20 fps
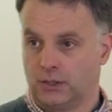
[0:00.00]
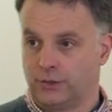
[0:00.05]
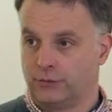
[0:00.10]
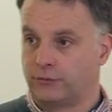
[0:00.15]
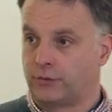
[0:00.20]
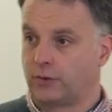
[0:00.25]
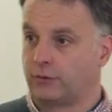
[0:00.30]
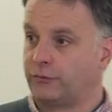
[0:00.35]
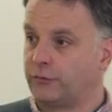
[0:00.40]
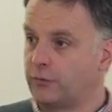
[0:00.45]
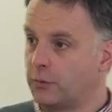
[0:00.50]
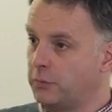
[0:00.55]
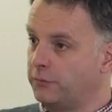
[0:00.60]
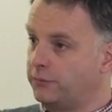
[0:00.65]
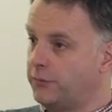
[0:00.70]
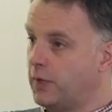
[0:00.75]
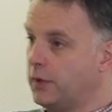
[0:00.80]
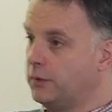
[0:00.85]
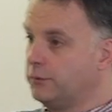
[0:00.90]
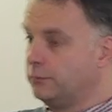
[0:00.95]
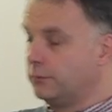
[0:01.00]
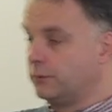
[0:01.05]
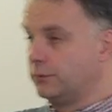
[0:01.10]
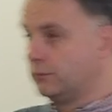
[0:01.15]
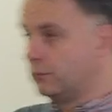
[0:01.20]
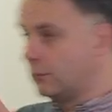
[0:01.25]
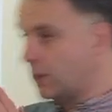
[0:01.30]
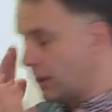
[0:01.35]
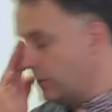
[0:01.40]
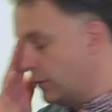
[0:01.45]
So some of you
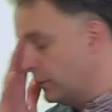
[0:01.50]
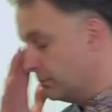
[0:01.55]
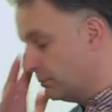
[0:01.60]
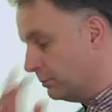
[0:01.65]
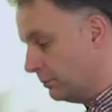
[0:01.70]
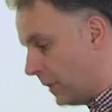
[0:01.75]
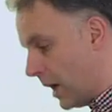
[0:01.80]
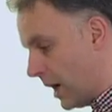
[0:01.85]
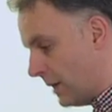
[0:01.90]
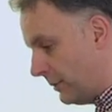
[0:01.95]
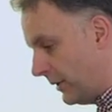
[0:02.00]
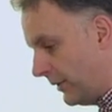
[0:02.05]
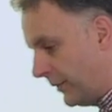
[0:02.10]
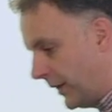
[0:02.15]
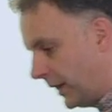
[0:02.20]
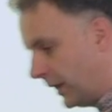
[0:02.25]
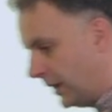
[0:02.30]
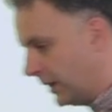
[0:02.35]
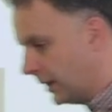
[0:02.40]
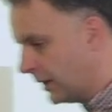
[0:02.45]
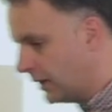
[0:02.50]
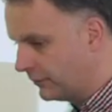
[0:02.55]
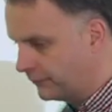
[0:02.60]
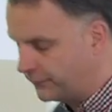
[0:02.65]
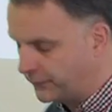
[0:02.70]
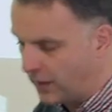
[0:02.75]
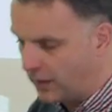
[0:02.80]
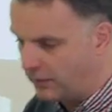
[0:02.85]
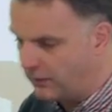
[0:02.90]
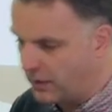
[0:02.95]
who might be thinking
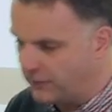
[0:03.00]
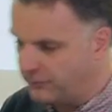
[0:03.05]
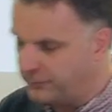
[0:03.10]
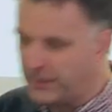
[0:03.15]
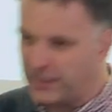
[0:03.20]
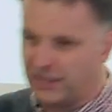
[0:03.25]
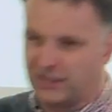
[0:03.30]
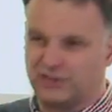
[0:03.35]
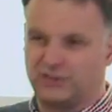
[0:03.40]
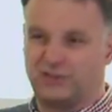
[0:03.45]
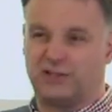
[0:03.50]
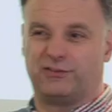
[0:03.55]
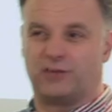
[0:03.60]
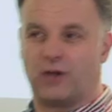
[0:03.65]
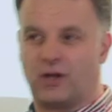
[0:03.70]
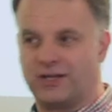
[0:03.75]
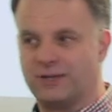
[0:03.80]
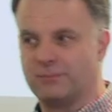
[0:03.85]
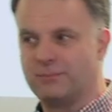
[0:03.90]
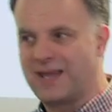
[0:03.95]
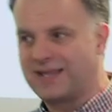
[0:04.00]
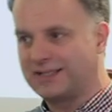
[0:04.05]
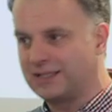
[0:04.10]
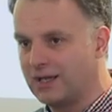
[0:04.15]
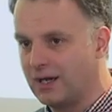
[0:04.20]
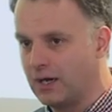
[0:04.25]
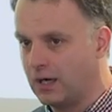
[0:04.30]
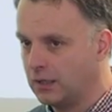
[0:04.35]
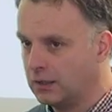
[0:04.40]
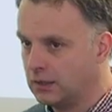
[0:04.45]
of being a designer
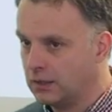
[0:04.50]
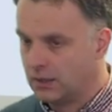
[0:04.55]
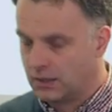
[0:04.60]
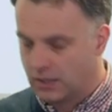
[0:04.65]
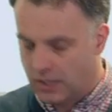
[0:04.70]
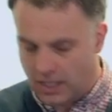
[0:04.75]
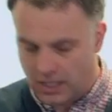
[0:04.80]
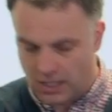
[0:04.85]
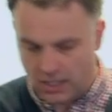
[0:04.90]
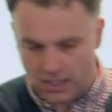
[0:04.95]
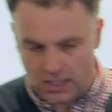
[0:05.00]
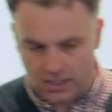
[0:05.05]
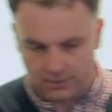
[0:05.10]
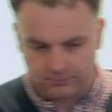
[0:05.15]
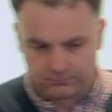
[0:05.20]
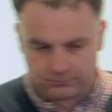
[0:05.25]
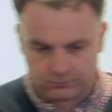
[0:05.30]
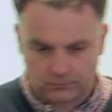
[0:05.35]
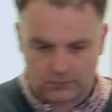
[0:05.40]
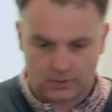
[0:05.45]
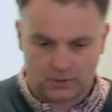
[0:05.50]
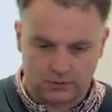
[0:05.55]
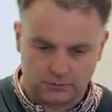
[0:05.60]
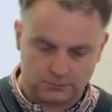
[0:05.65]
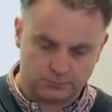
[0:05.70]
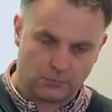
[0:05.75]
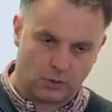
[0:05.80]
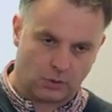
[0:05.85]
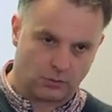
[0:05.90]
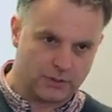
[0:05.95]
maker,
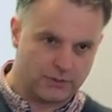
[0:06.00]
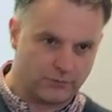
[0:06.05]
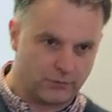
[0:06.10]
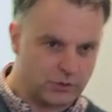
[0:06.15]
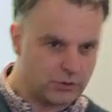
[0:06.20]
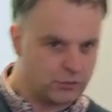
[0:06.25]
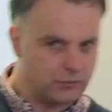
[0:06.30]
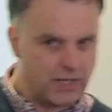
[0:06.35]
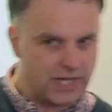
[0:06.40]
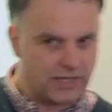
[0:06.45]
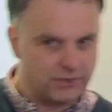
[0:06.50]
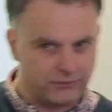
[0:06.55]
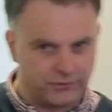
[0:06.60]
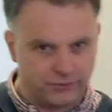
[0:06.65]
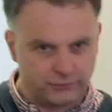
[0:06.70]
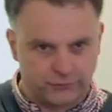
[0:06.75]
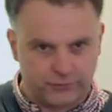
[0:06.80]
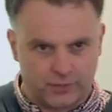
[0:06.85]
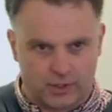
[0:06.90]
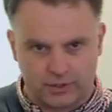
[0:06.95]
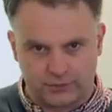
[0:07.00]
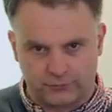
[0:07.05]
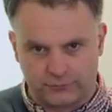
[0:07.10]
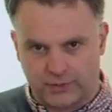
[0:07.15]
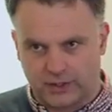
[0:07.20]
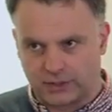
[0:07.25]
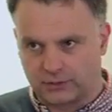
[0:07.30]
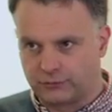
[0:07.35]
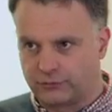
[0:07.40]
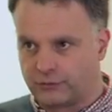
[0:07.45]
more in the creative side of
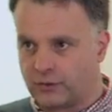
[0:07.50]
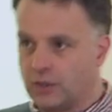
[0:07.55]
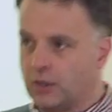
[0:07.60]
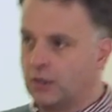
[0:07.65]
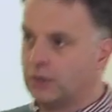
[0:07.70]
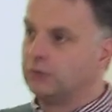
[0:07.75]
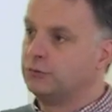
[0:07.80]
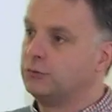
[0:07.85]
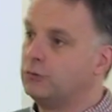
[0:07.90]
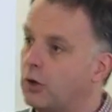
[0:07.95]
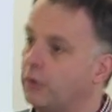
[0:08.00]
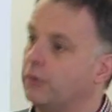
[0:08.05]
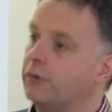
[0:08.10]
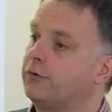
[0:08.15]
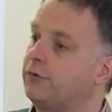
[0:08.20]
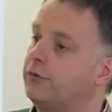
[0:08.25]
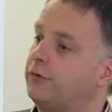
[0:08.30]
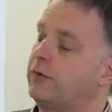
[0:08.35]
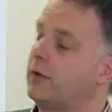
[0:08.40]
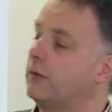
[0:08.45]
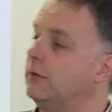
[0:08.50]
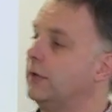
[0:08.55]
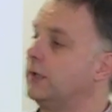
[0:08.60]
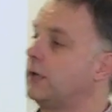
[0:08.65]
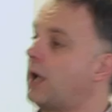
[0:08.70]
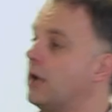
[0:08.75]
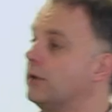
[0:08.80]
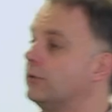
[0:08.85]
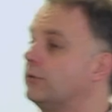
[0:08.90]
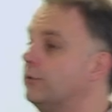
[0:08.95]
things, not necessarily
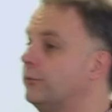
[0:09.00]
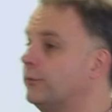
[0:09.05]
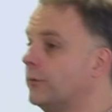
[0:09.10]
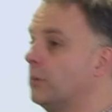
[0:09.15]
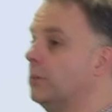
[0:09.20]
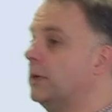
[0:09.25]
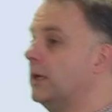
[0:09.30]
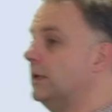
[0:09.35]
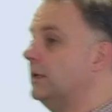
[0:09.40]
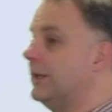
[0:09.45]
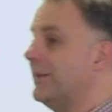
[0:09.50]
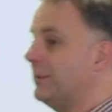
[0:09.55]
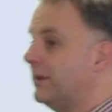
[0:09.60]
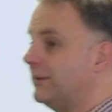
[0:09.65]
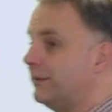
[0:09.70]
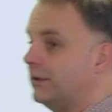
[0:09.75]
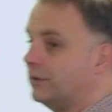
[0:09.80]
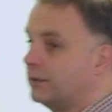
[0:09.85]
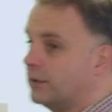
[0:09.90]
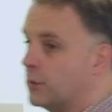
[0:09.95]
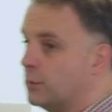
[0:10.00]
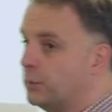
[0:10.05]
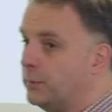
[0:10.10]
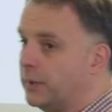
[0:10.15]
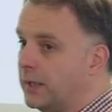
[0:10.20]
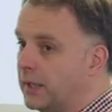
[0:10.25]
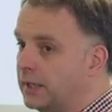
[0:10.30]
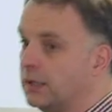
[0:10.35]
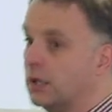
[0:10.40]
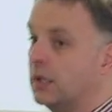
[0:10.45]
going to form a limited
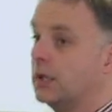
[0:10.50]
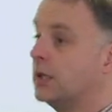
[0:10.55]
company,